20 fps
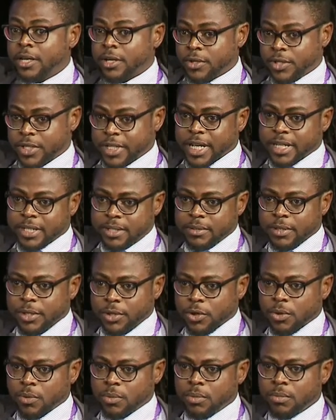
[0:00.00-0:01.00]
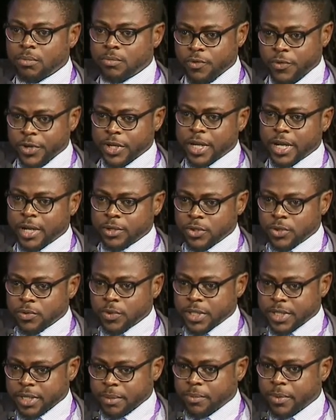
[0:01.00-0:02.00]
you start, you know, moving down
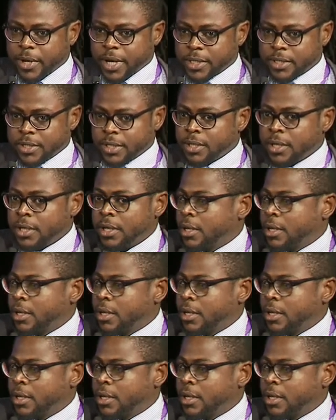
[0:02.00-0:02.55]
towards impact.